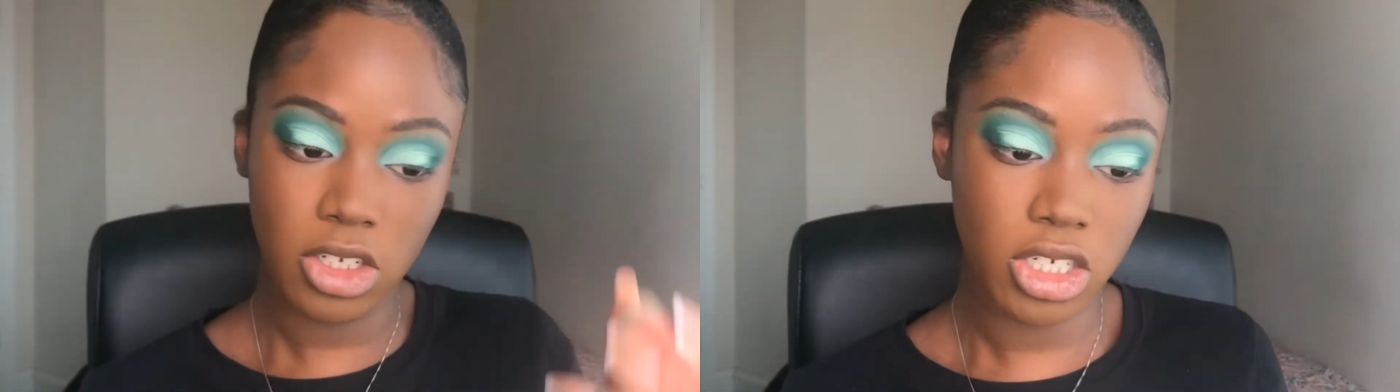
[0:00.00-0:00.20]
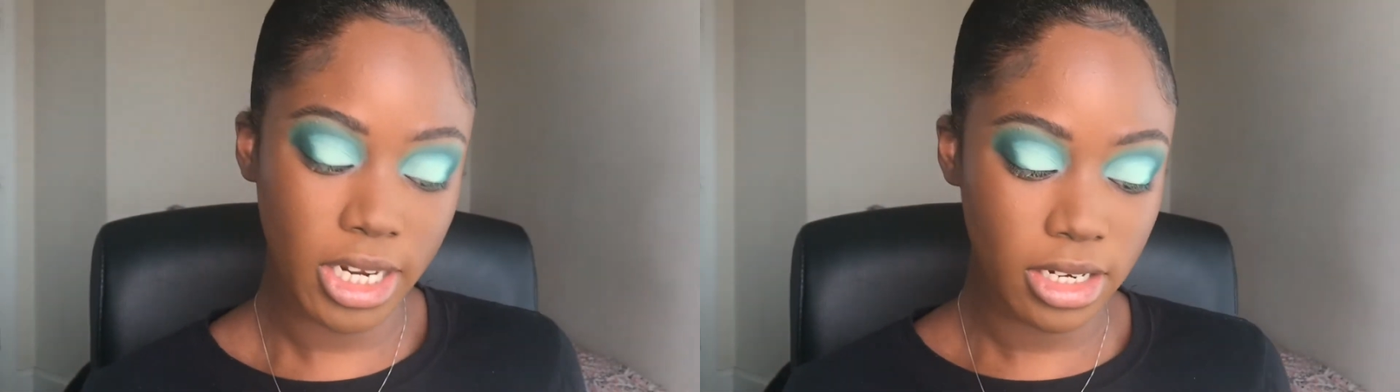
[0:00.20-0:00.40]
in
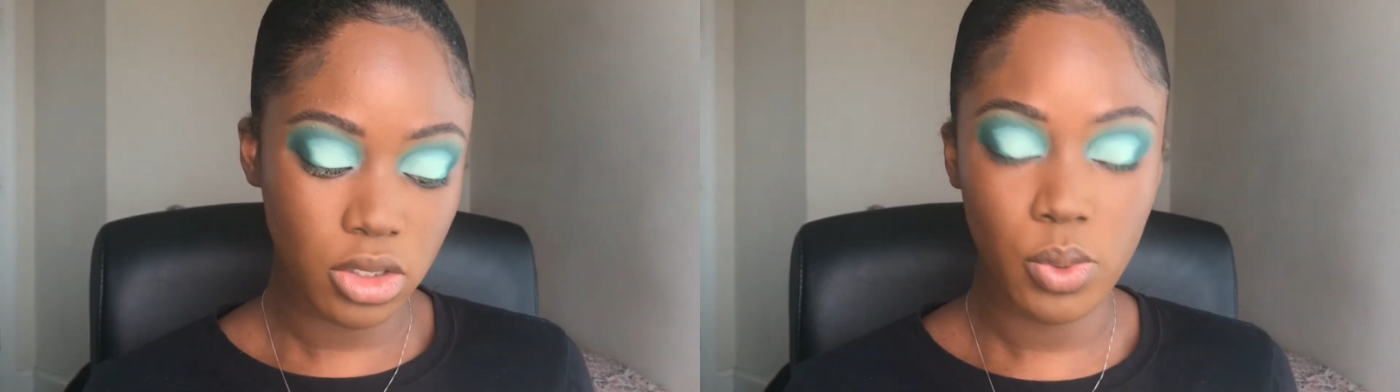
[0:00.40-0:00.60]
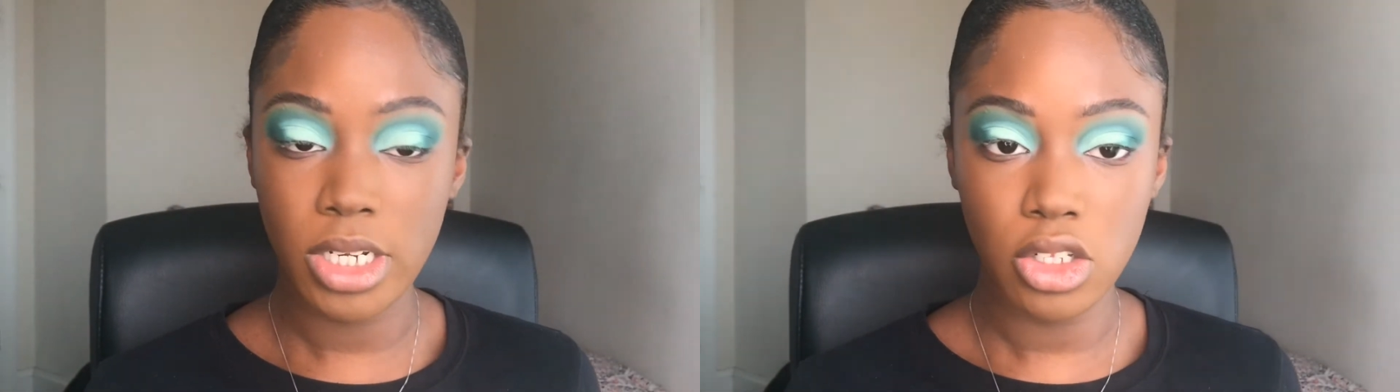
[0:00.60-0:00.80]
the
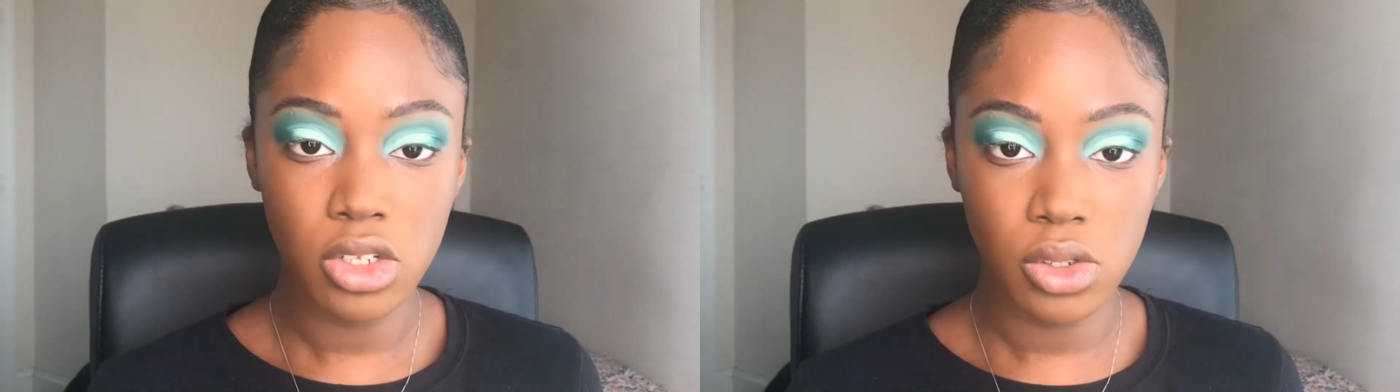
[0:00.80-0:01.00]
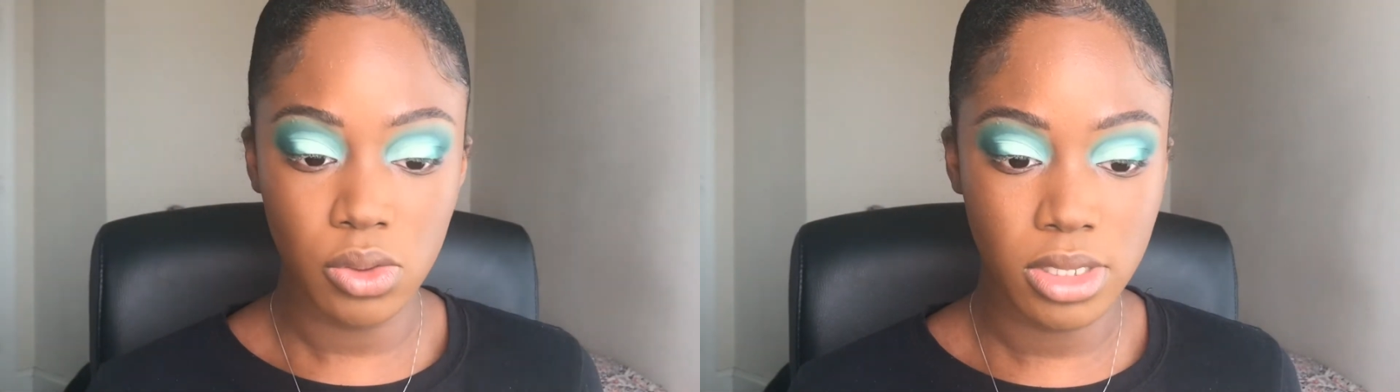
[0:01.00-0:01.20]
shade
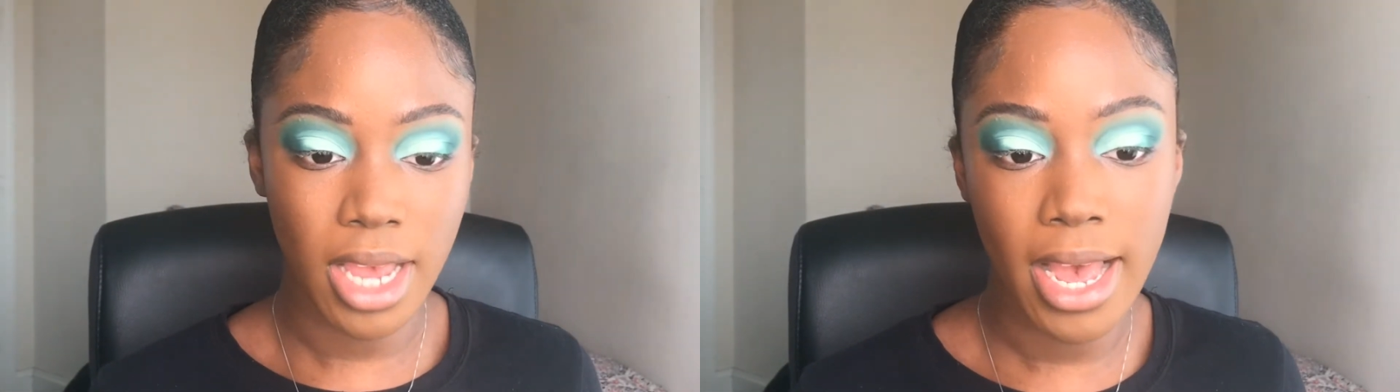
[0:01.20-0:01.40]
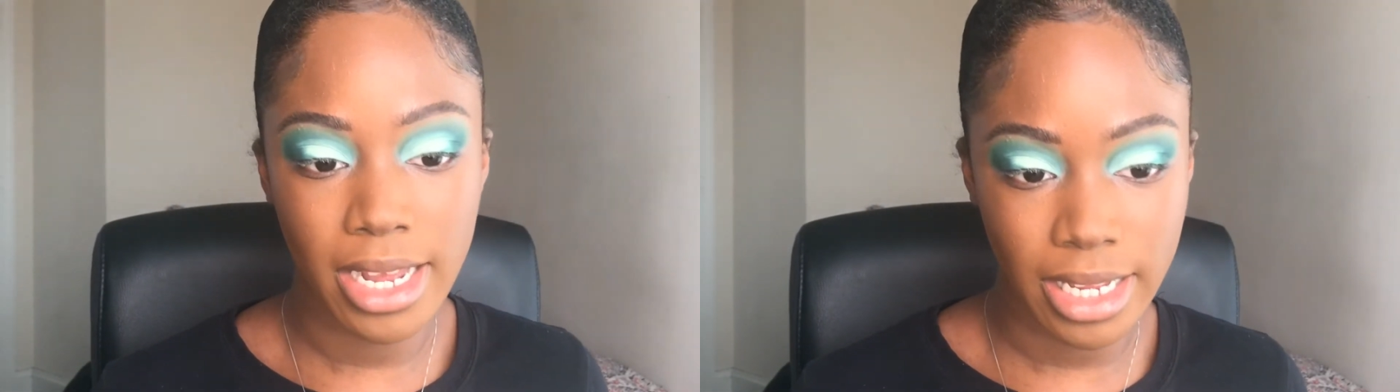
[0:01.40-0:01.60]
22
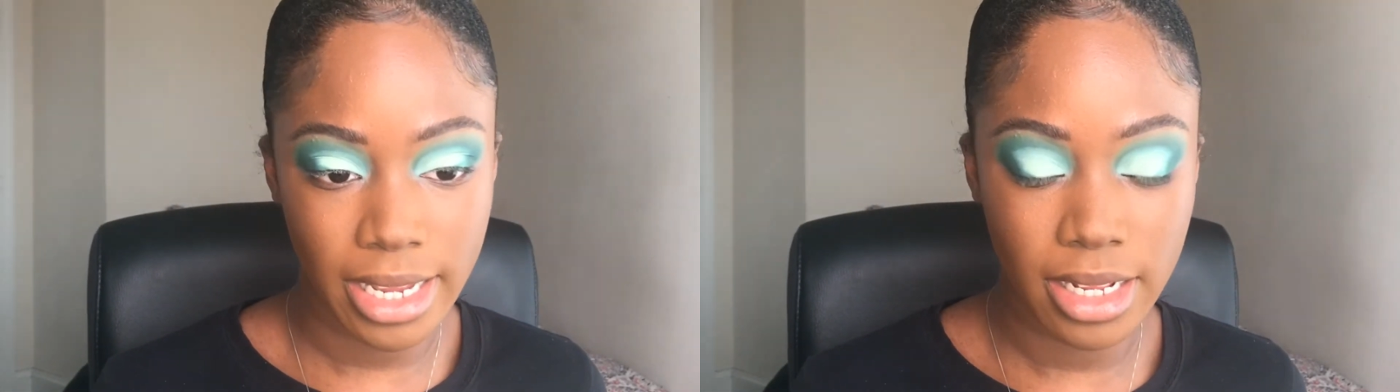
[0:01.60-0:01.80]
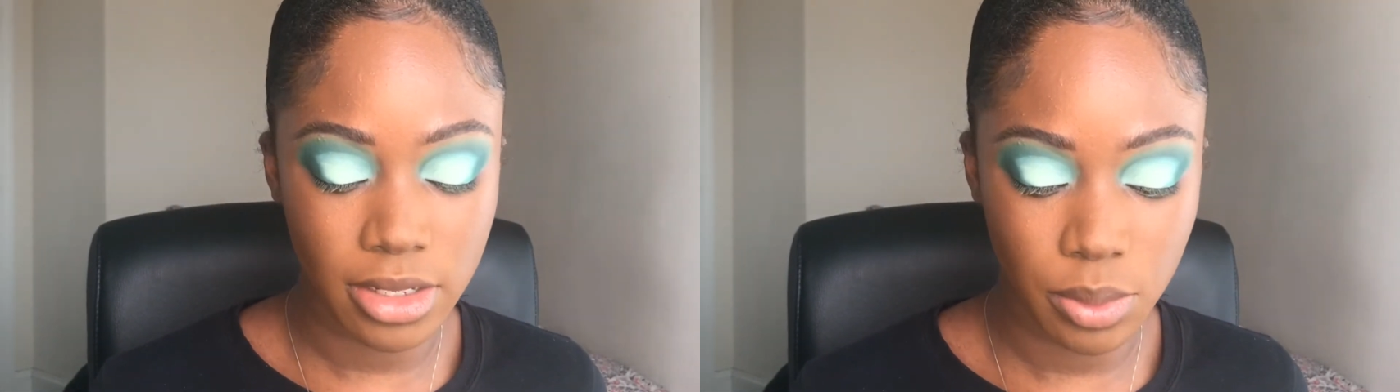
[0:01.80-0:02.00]
to
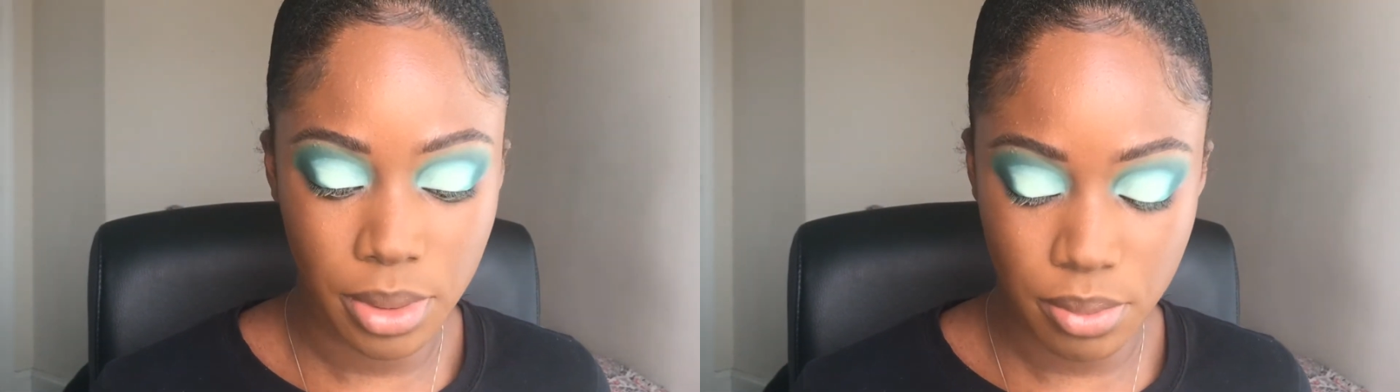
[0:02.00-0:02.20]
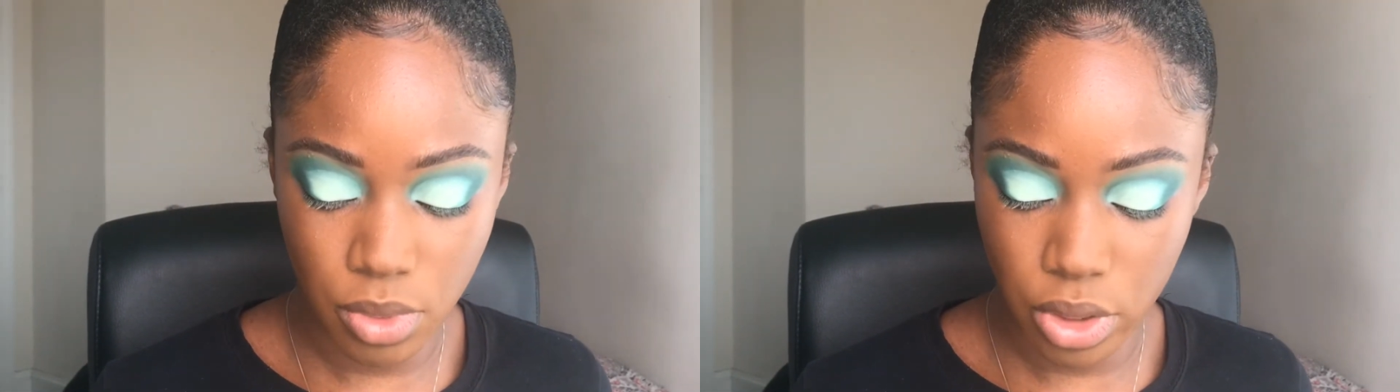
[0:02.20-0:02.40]
highlight a little
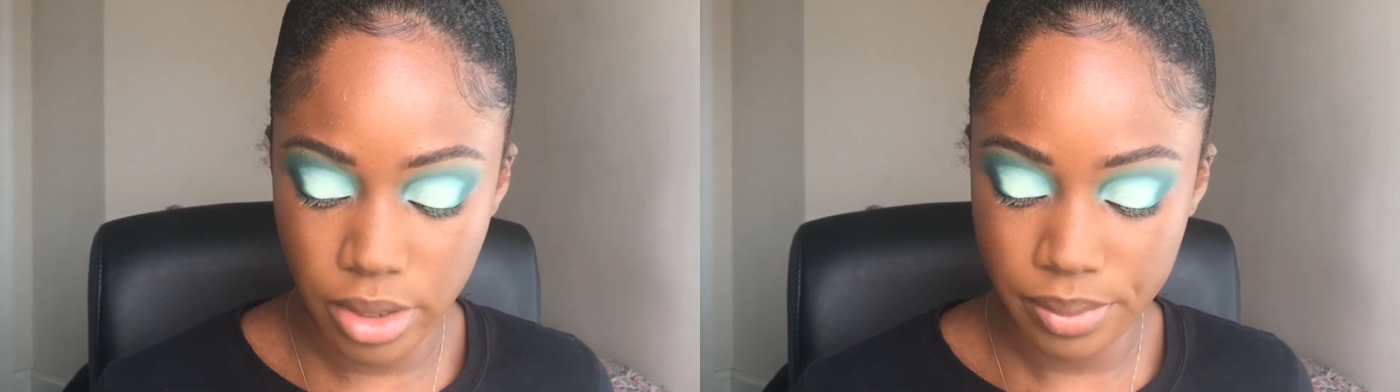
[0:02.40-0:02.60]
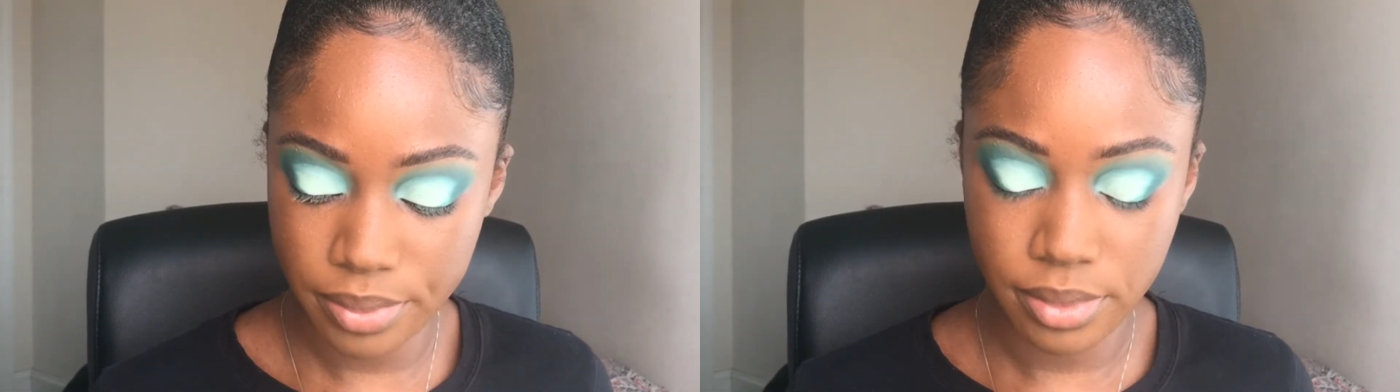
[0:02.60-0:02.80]
bit more.